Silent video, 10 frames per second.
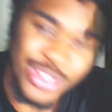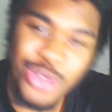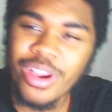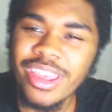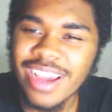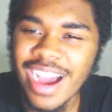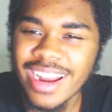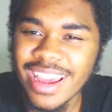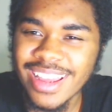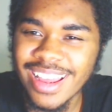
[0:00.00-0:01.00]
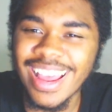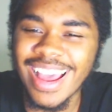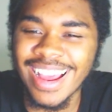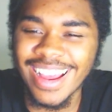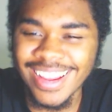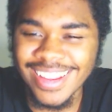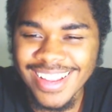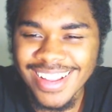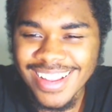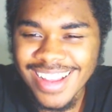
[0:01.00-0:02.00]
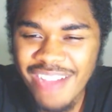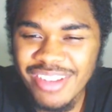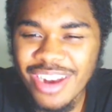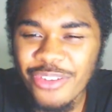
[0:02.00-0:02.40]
what you can, eh? I mean,